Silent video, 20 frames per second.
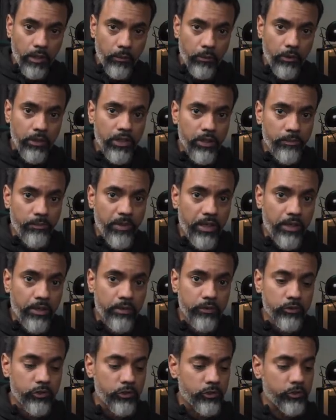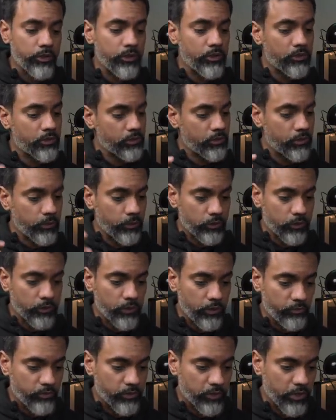I want to get back out on the streets doing
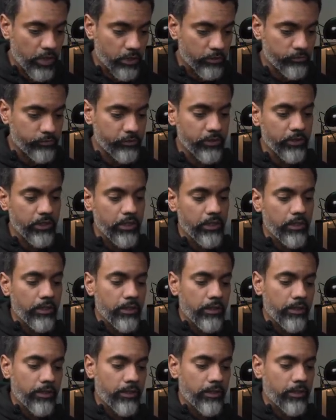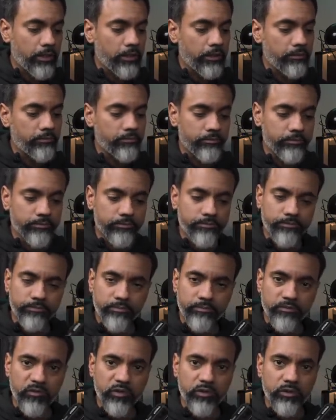street photography,
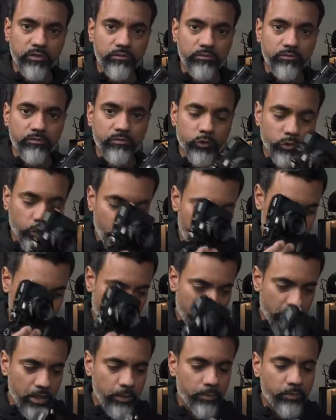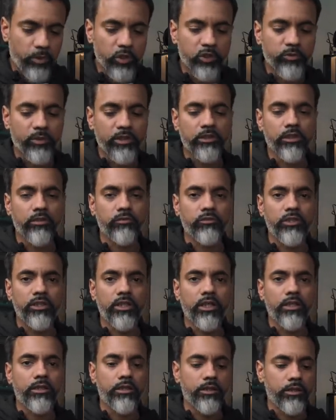so I finally pushed myself to
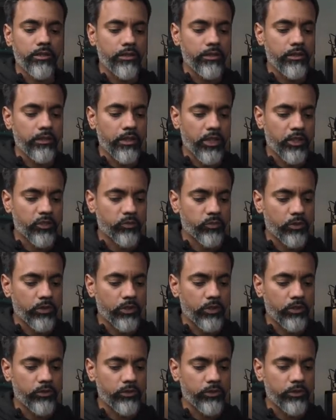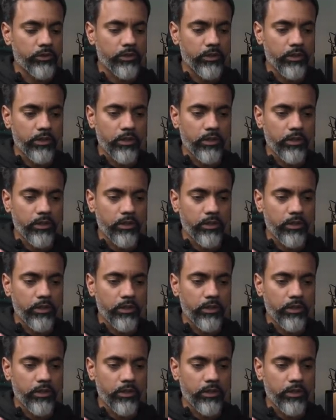get the X100F.